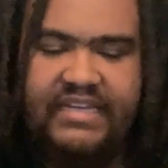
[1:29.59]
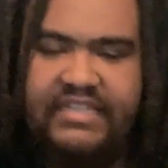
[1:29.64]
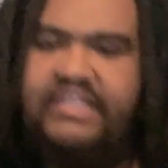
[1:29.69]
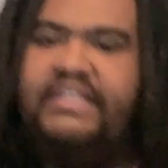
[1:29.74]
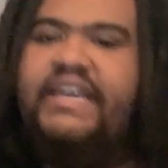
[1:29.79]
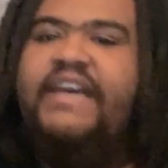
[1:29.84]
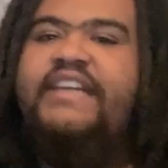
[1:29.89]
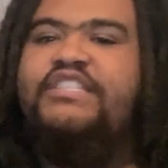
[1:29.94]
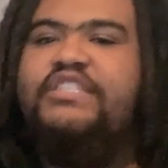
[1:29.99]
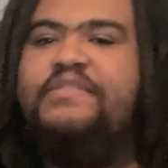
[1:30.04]

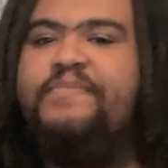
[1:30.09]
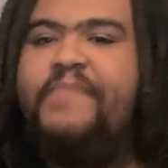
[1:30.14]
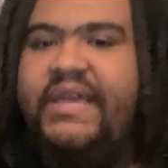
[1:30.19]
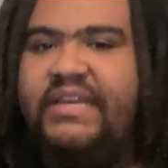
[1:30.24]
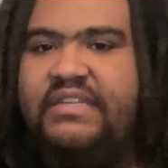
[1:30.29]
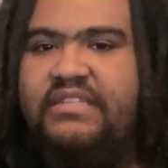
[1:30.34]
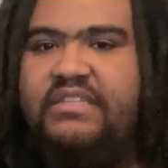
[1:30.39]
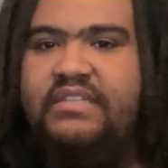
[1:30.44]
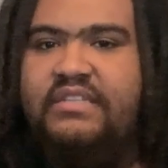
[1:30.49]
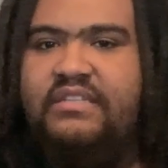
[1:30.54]
dead
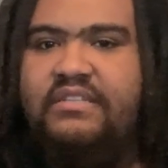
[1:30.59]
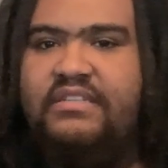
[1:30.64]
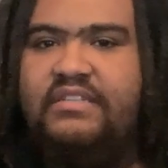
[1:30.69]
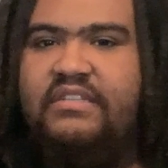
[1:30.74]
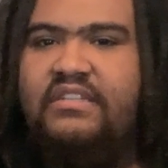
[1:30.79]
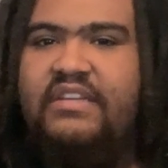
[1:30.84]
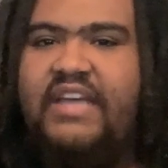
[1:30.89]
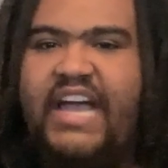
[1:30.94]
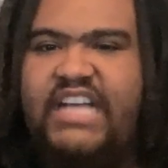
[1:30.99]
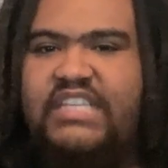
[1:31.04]

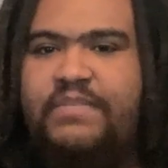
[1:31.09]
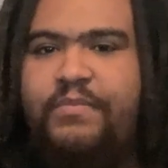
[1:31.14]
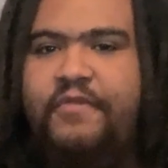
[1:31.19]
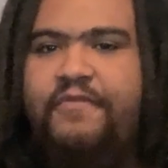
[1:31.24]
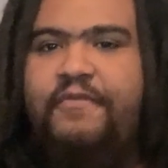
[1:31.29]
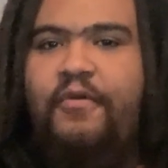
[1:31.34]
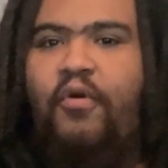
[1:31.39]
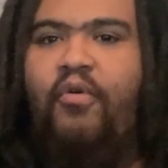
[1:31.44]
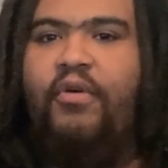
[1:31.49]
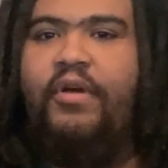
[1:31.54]
spaces as
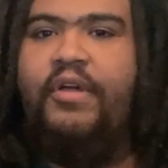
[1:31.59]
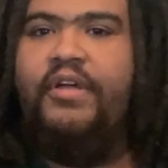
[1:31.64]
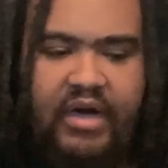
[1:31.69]
before.